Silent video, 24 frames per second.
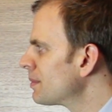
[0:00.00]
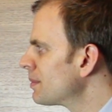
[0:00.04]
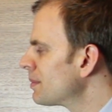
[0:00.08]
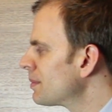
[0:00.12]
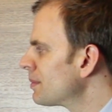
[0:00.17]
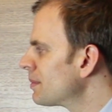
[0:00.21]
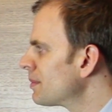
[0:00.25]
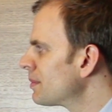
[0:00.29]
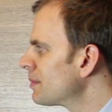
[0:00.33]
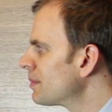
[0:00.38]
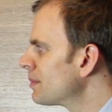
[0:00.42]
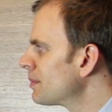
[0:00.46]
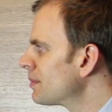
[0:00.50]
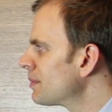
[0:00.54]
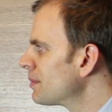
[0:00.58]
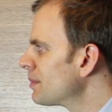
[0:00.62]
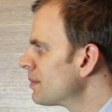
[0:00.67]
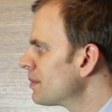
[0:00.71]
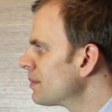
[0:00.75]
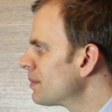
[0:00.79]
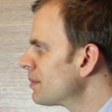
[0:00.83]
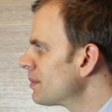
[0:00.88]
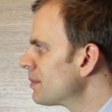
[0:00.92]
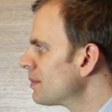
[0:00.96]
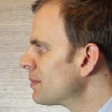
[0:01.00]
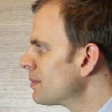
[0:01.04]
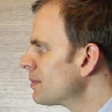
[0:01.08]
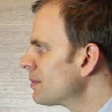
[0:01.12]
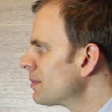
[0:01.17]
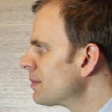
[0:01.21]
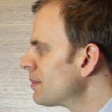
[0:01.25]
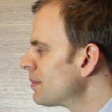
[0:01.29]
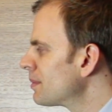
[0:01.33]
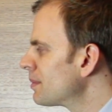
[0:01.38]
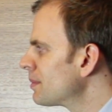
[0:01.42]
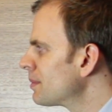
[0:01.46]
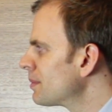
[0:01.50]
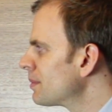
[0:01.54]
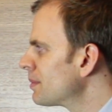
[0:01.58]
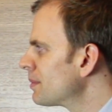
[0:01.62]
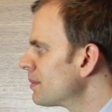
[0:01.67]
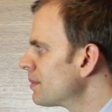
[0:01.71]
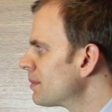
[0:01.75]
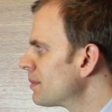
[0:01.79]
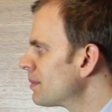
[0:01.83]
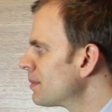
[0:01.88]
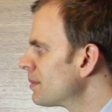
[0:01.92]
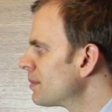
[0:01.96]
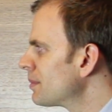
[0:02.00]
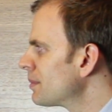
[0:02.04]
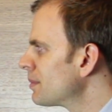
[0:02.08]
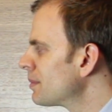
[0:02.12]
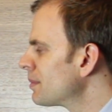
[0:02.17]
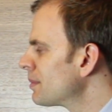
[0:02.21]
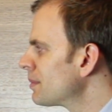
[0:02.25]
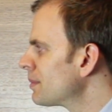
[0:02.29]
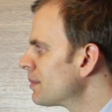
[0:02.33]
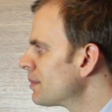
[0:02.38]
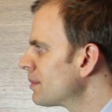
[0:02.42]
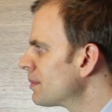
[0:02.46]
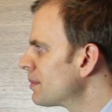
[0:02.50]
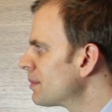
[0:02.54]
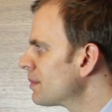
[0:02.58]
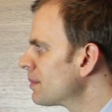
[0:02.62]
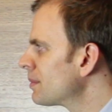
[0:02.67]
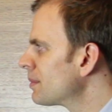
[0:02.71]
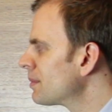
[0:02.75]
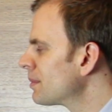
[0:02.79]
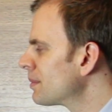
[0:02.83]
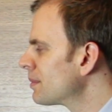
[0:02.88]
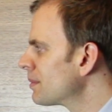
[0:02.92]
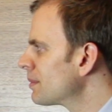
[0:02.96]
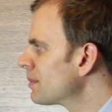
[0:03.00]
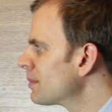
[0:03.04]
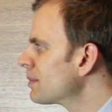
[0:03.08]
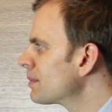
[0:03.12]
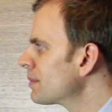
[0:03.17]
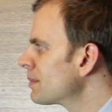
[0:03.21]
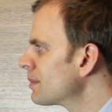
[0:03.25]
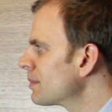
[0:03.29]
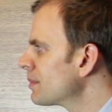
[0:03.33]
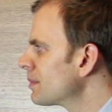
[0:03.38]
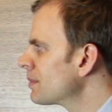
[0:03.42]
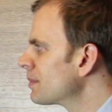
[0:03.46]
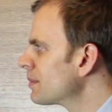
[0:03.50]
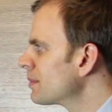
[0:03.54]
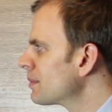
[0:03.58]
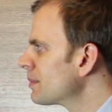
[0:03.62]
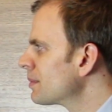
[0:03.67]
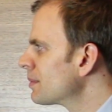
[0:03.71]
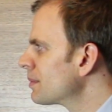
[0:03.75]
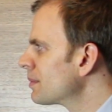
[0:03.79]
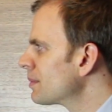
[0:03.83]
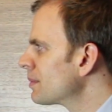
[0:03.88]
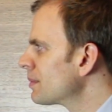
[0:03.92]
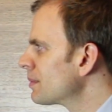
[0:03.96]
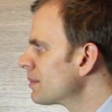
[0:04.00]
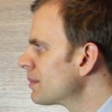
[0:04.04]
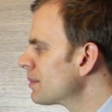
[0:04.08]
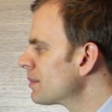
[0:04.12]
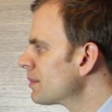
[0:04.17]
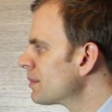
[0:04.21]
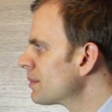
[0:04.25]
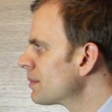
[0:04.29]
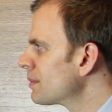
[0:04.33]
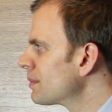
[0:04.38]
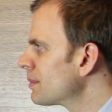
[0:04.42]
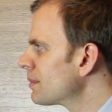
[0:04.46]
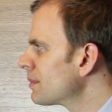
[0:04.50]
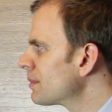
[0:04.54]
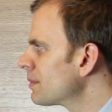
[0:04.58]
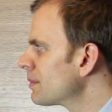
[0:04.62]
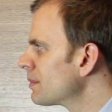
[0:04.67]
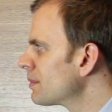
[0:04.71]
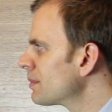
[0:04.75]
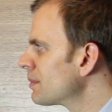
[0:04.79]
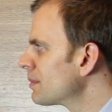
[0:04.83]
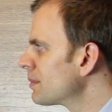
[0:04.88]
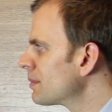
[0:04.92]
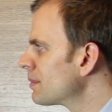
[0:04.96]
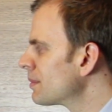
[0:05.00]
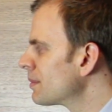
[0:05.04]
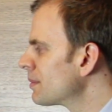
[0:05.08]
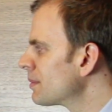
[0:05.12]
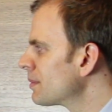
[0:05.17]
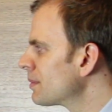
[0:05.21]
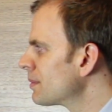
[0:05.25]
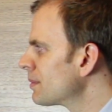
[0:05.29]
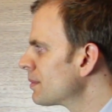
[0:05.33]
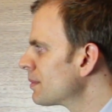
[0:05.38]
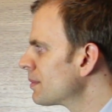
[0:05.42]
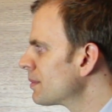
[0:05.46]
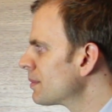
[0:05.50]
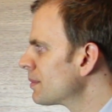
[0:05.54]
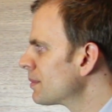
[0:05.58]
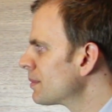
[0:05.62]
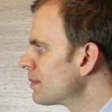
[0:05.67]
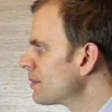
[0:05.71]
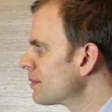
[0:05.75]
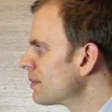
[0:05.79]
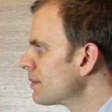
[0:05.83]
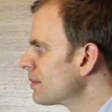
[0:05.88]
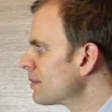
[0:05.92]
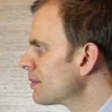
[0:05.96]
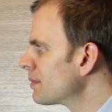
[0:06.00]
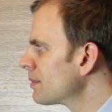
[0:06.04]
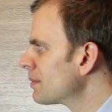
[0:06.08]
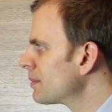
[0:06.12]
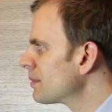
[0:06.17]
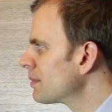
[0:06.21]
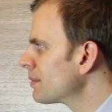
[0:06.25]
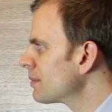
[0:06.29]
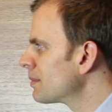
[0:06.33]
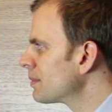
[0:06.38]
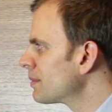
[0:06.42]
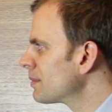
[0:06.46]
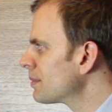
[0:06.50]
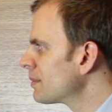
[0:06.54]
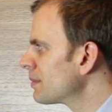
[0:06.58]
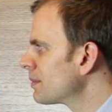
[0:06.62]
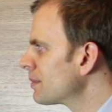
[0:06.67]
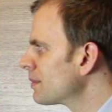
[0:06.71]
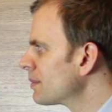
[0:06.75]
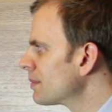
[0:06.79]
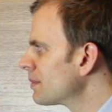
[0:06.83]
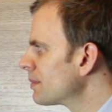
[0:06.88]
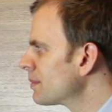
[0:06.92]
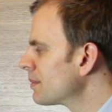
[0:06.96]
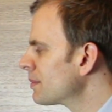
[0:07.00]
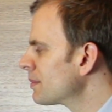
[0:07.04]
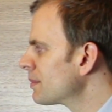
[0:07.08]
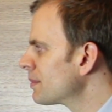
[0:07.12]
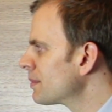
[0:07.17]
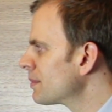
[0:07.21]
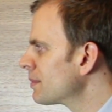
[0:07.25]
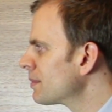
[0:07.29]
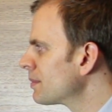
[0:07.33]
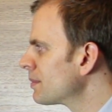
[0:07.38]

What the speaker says: (not speaking)